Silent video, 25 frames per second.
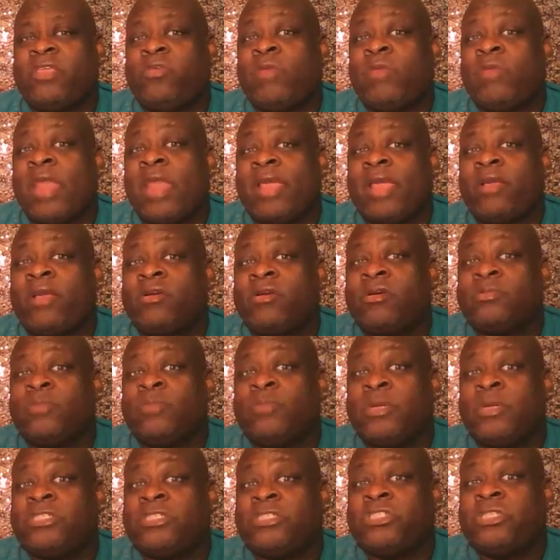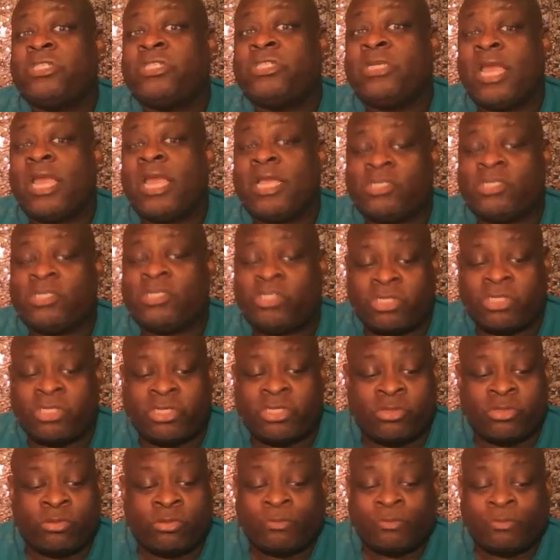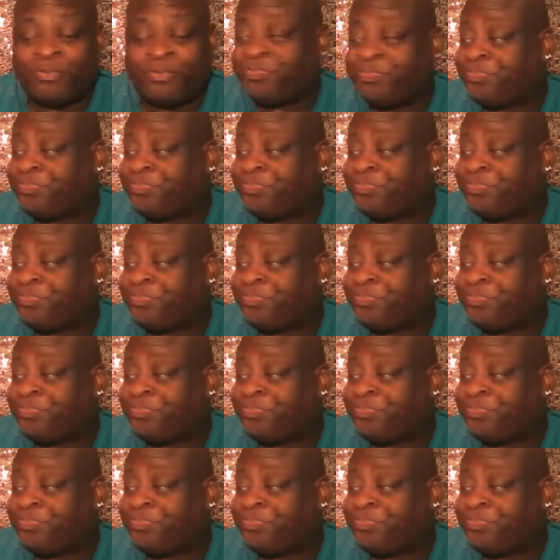you like her as much as she likes you.